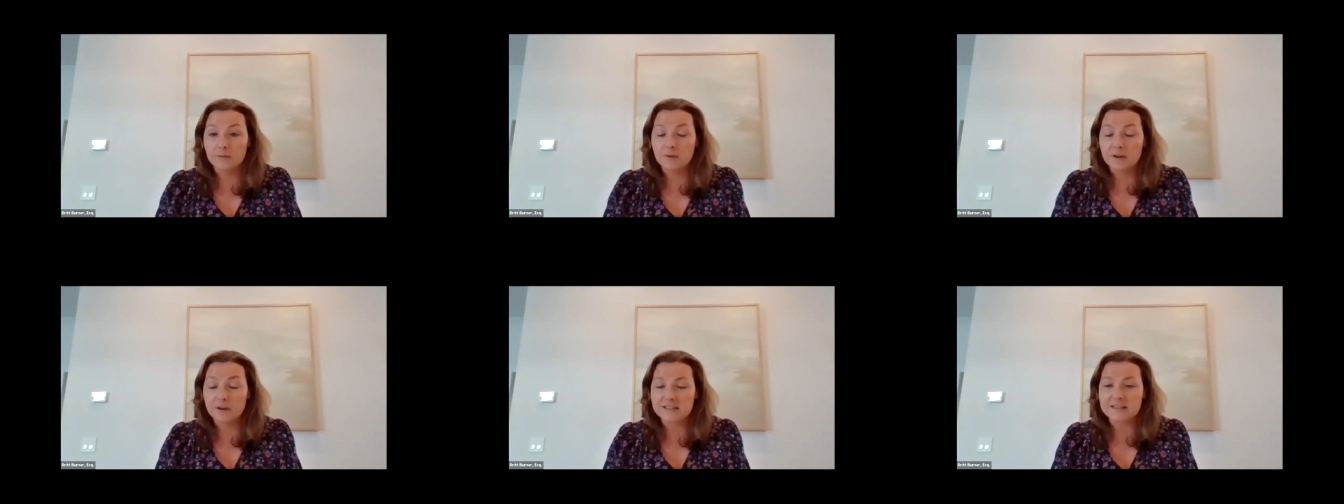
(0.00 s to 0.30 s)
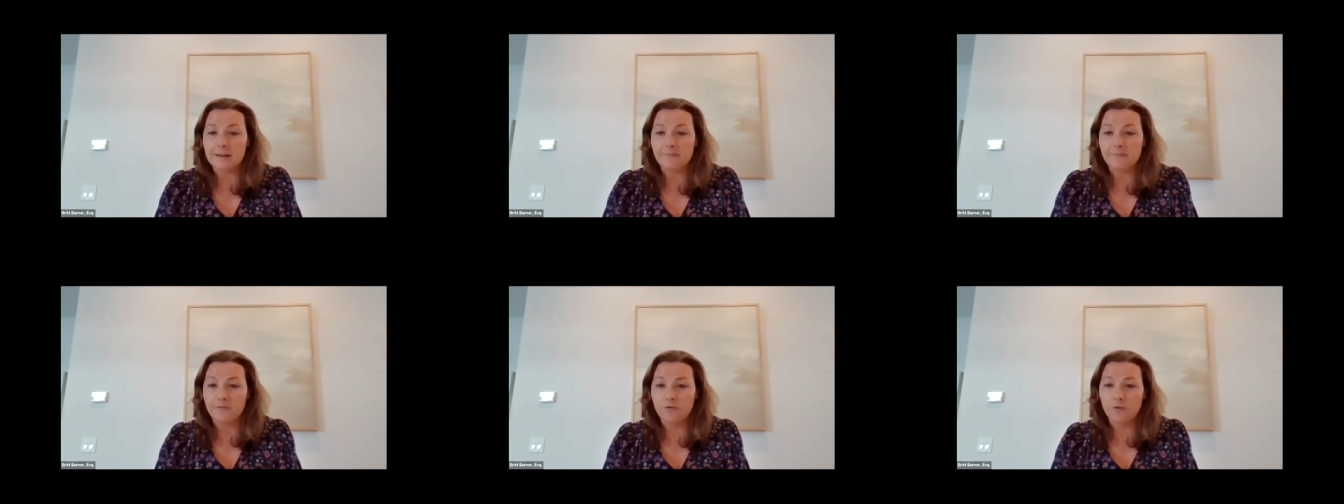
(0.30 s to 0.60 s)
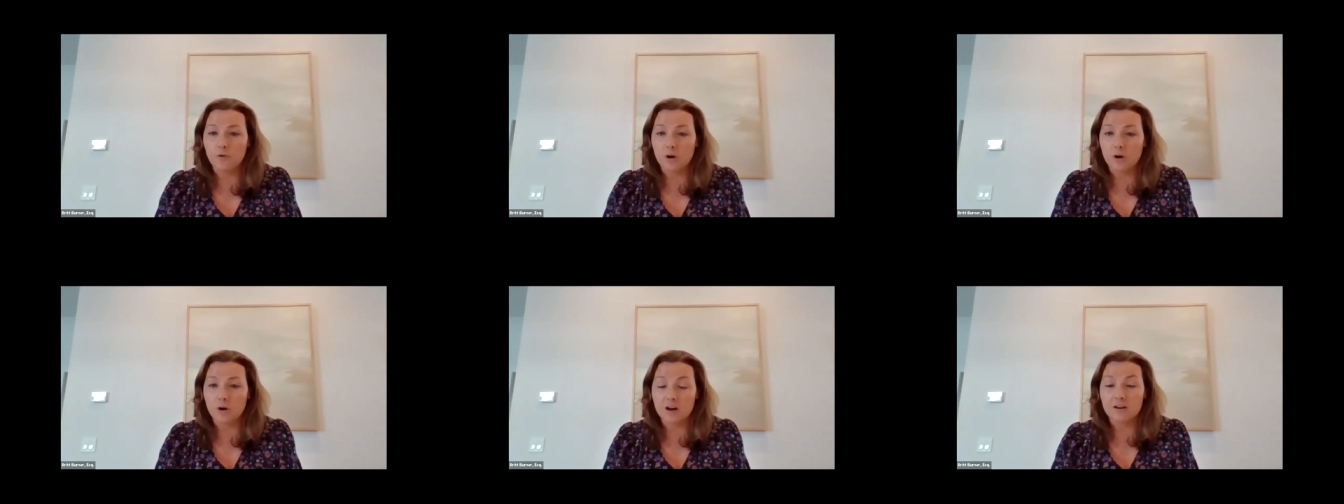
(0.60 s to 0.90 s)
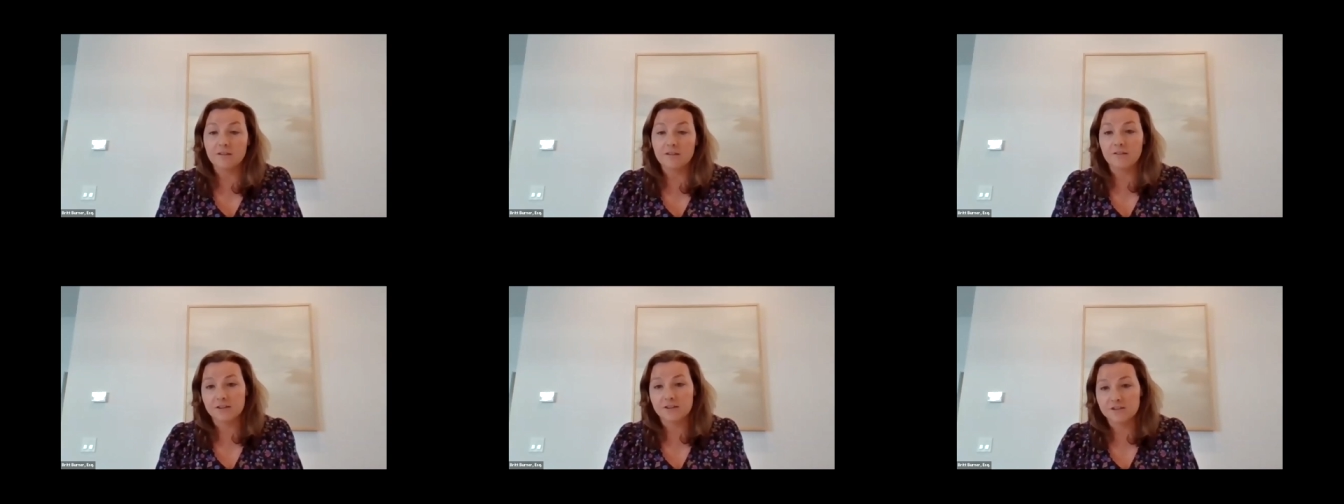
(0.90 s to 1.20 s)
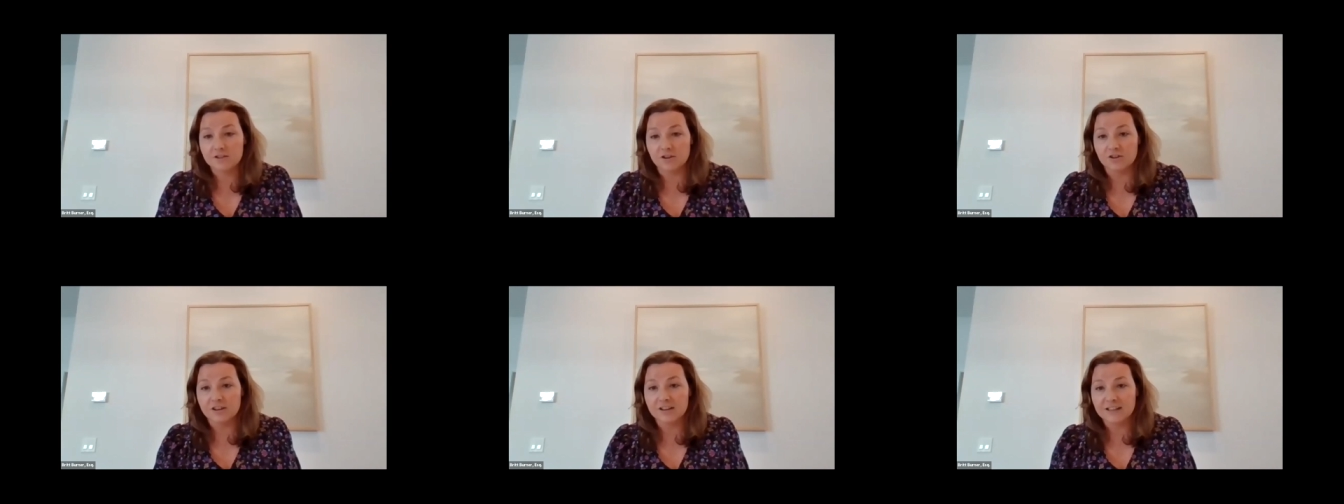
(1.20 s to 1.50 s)
except for
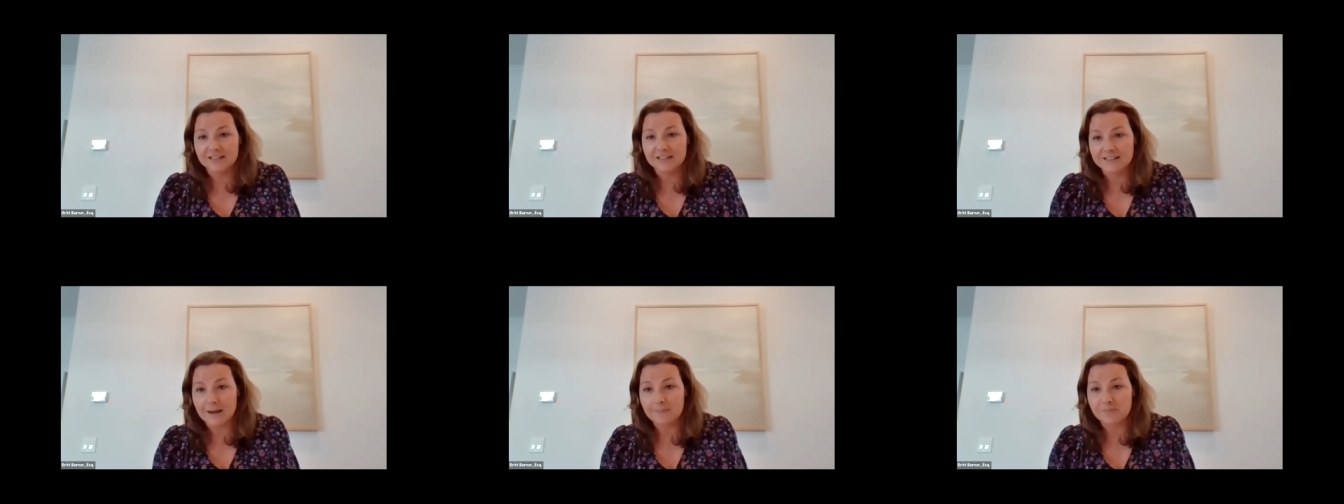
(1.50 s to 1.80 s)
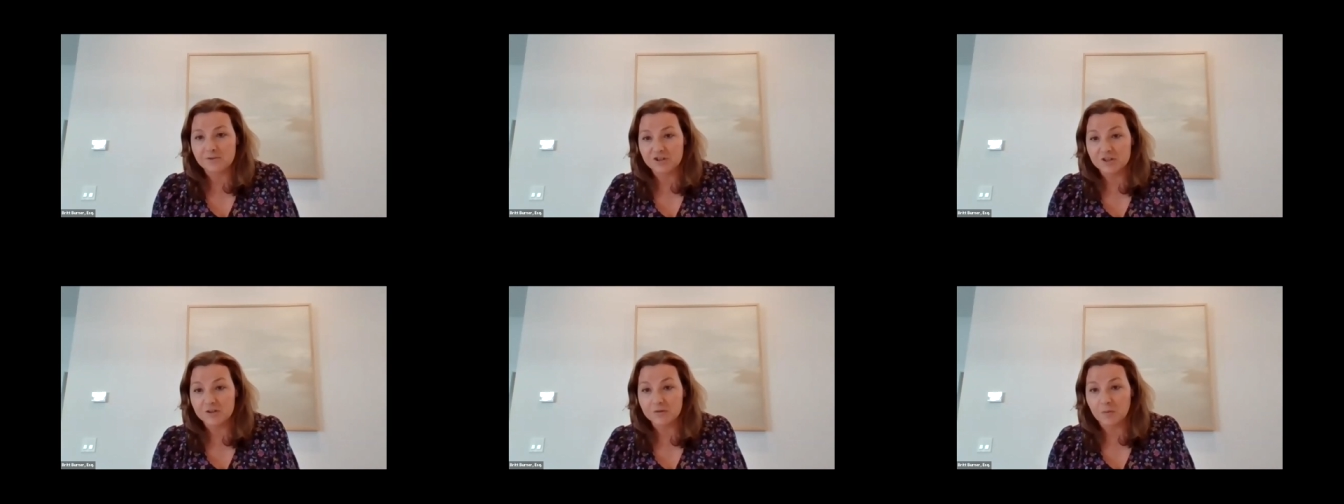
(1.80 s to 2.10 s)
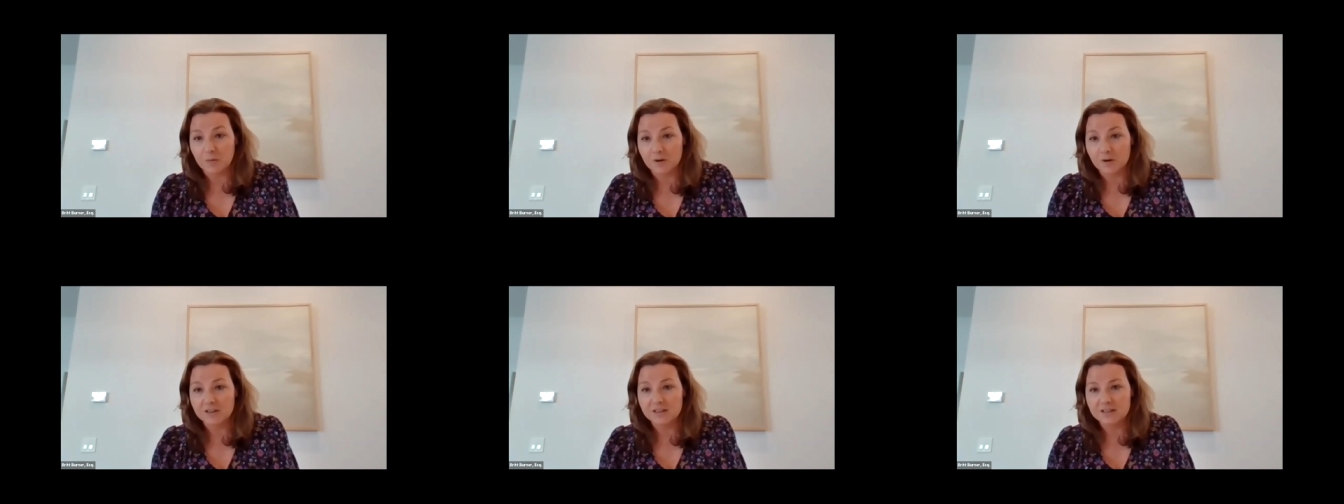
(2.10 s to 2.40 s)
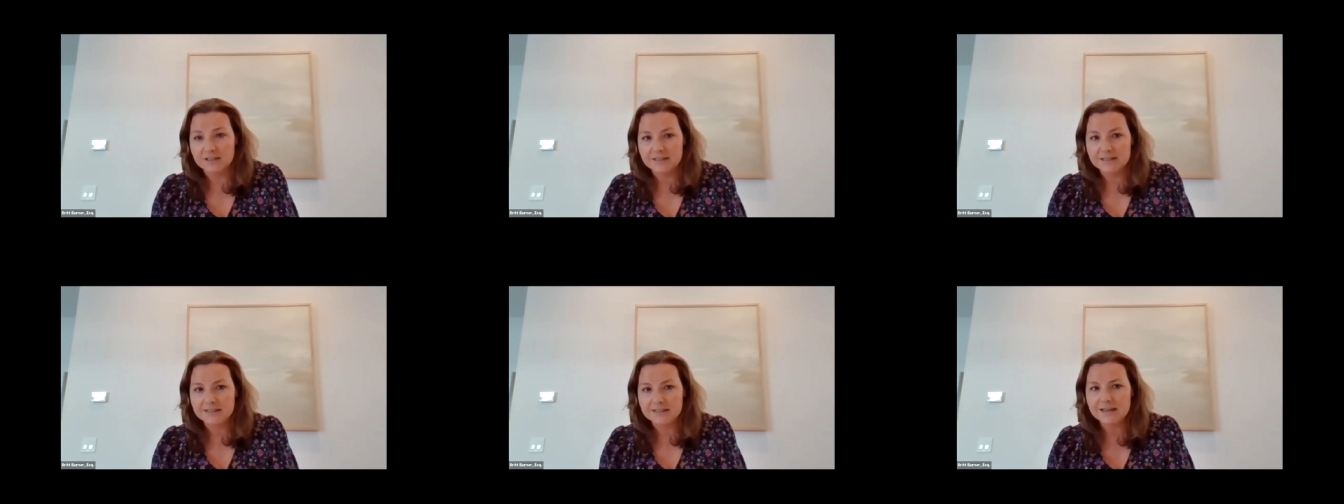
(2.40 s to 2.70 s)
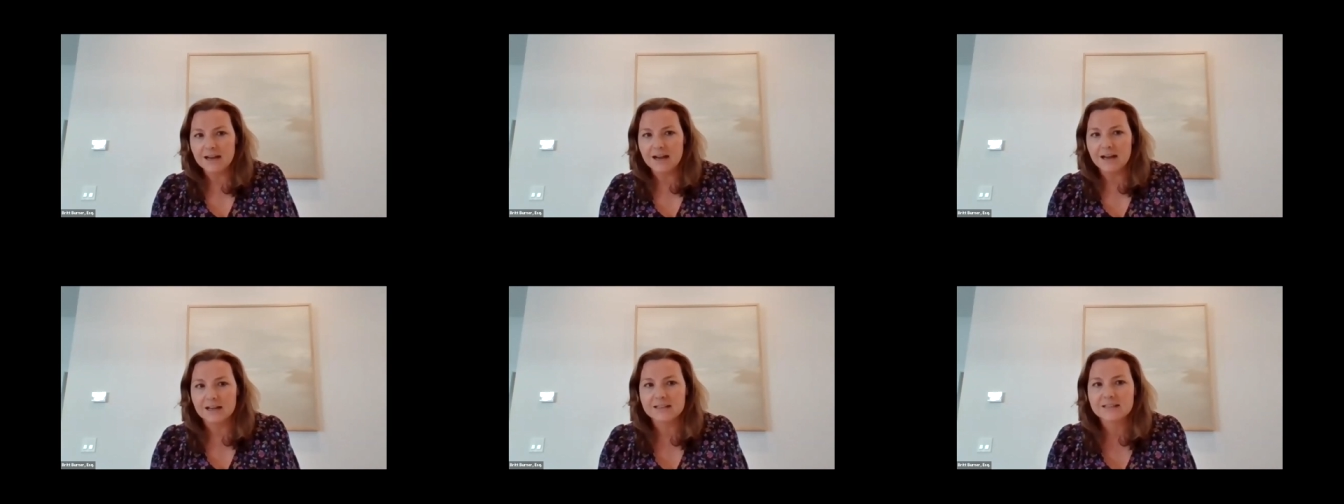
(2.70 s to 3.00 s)
certain exceptions we're going to
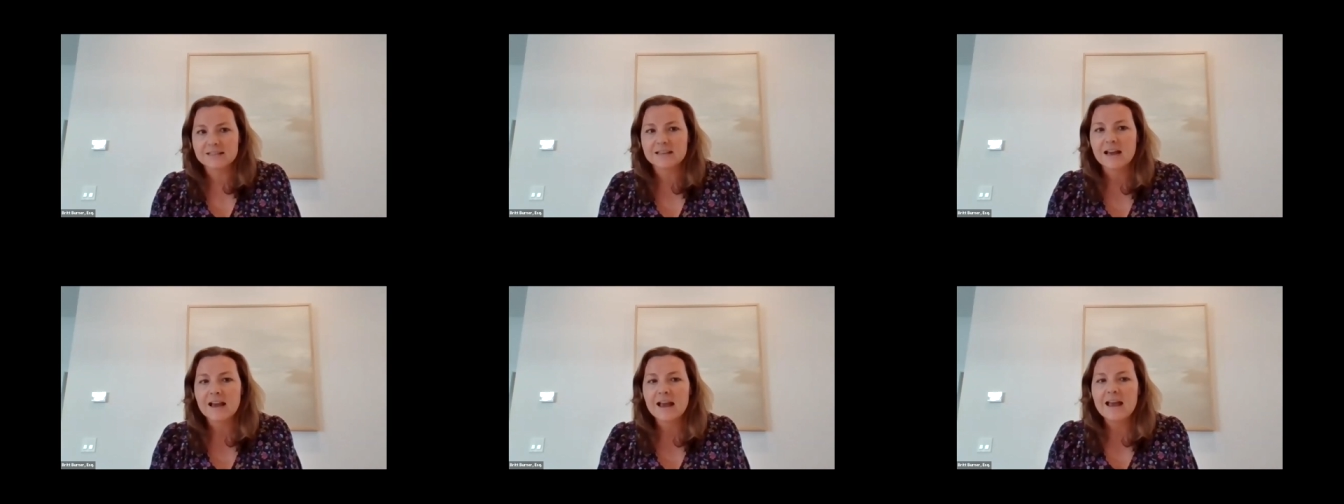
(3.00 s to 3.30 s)
discuss,